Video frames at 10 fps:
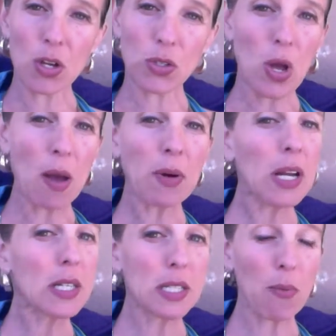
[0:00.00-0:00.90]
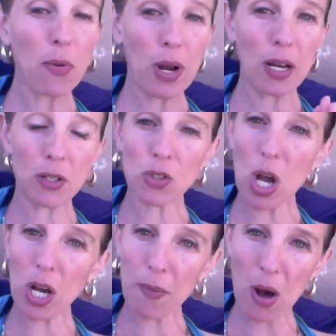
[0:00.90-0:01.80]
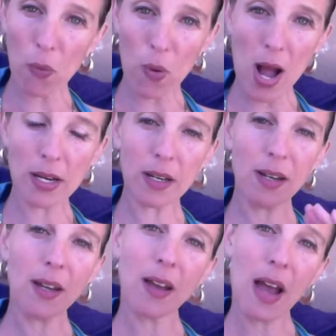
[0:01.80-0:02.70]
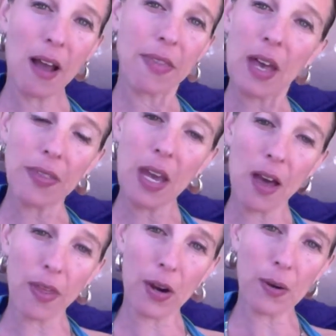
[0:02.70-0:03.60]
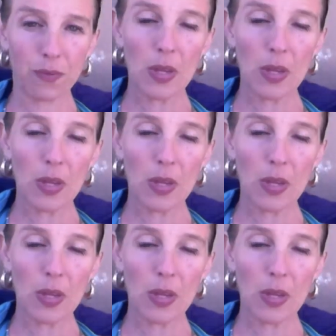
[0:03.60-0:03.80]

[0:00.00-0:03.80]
So I'm going to separate and talk about one and then the other.